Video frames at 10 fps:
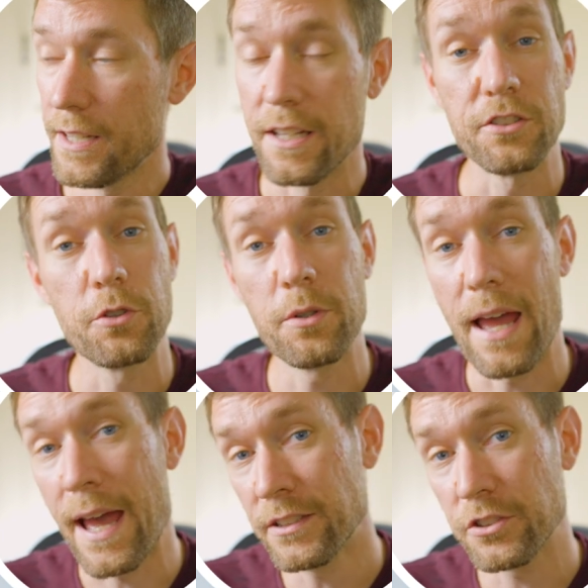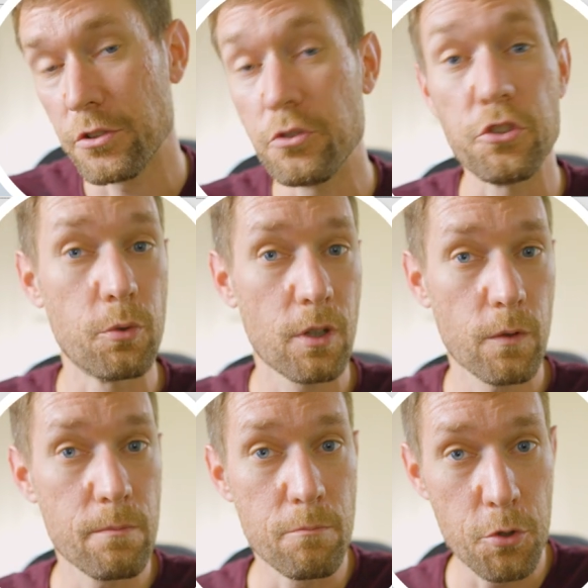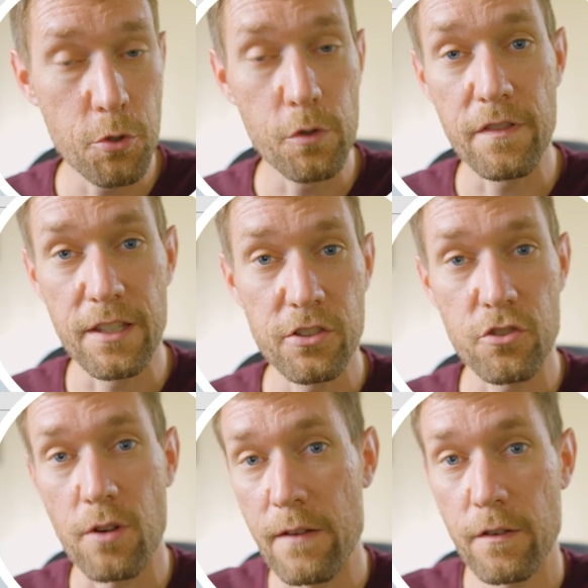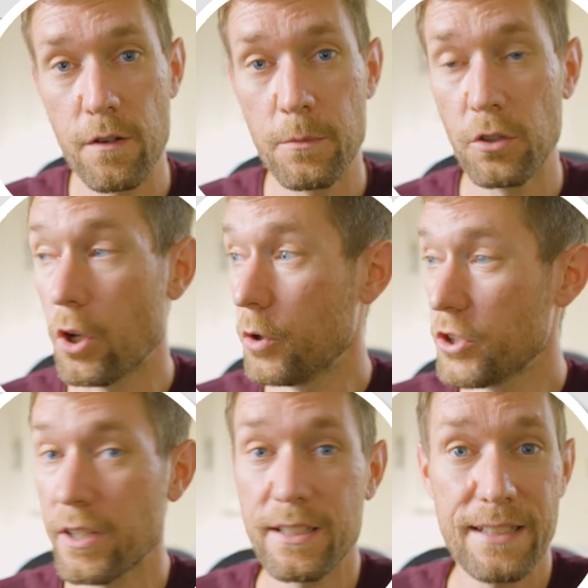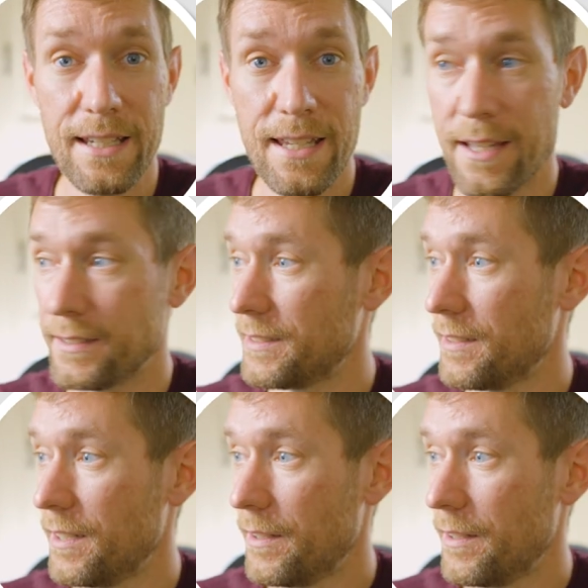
It's going to ask you, do you want to remove this driver from the load? You're going to say yes.